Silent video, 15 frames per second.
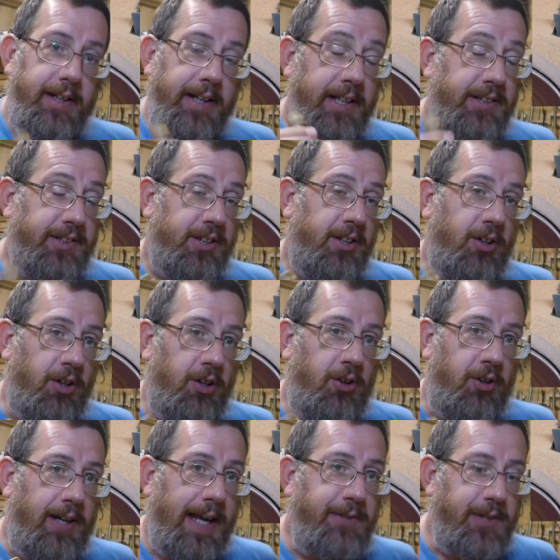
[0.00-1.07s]
it's a lot
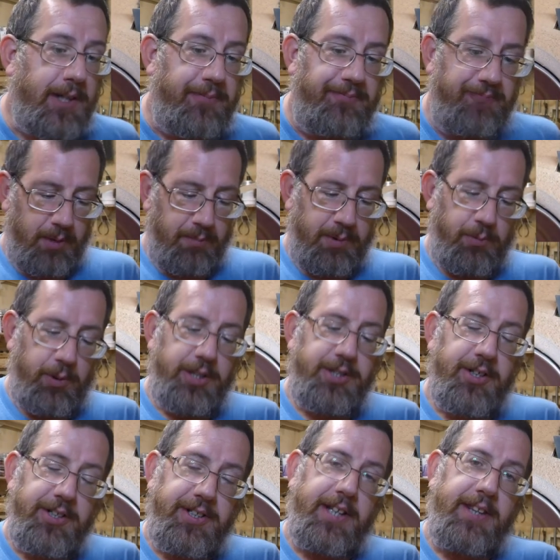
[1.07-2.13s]
louder. But once
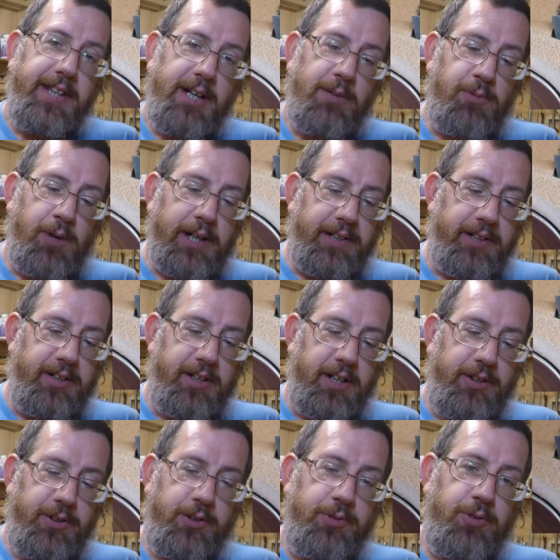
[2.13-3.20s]
I'd done that one, I
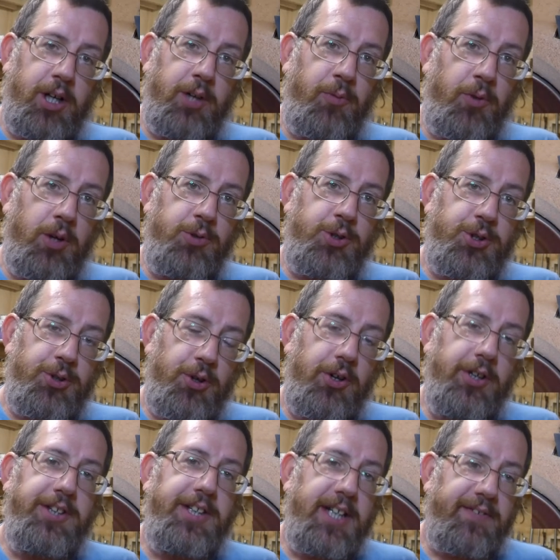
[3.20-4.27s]
thought, right, well, I'll
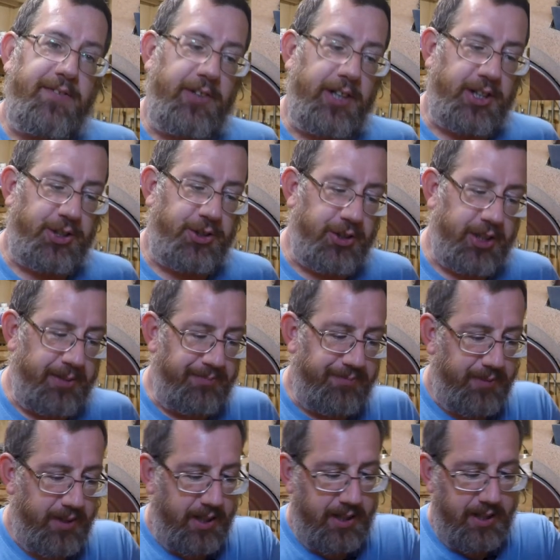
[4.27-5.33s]
try the other extreme.
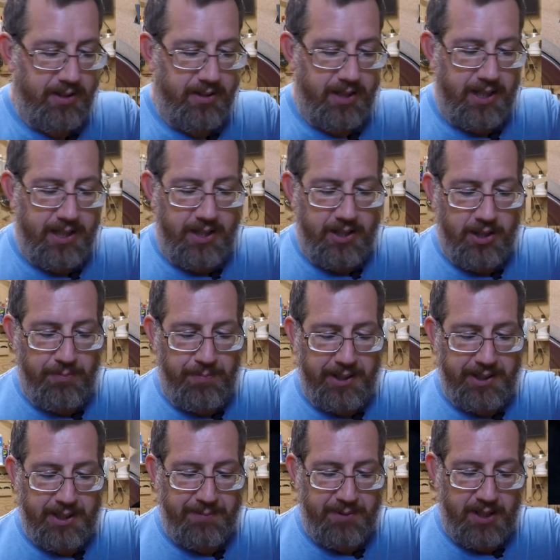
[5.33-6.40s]
And I
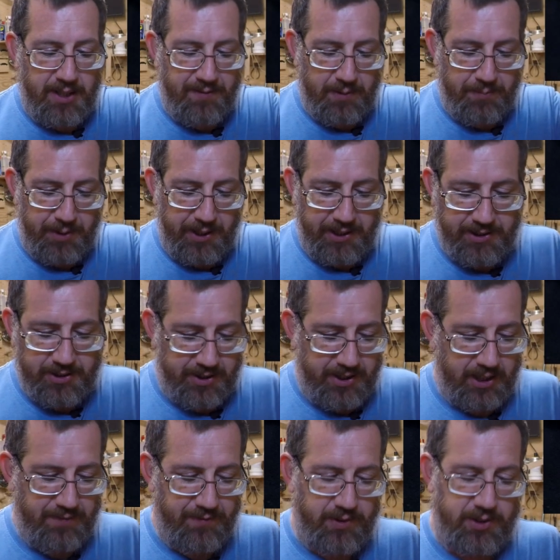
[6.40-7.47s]
picked up another piece, I
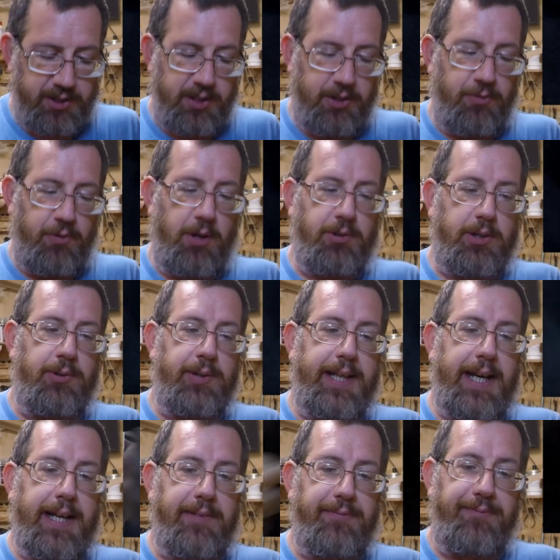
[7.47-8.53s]
think of as a Roco
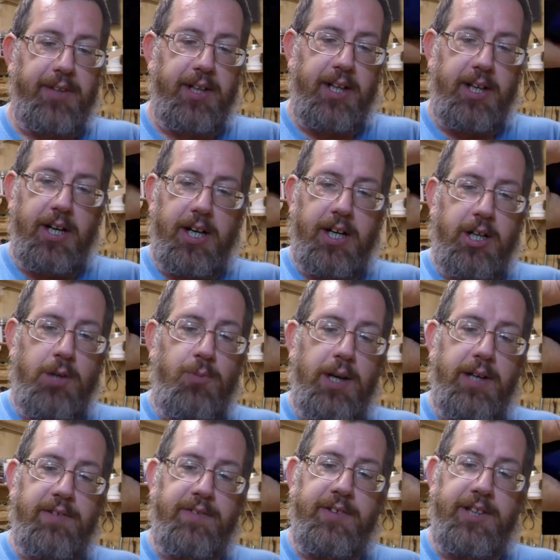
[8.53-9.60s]
again, and I
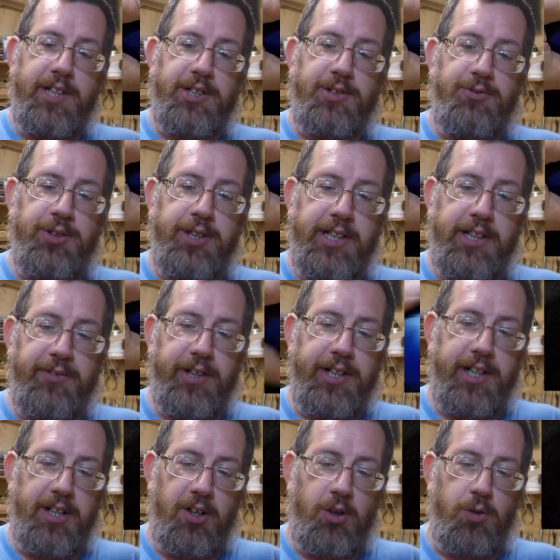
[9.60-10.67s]
went for this
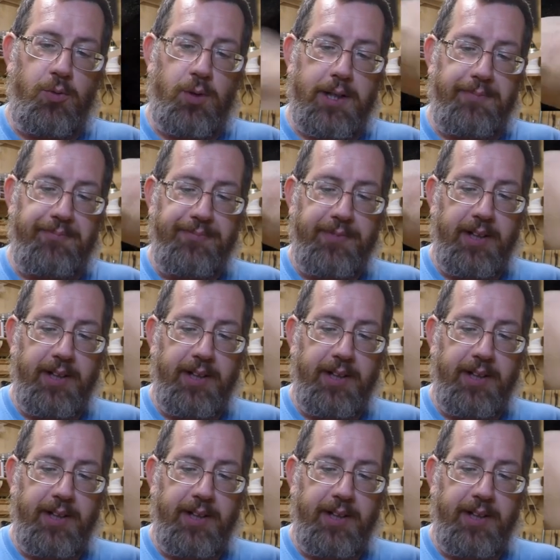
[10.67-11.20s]
really long one.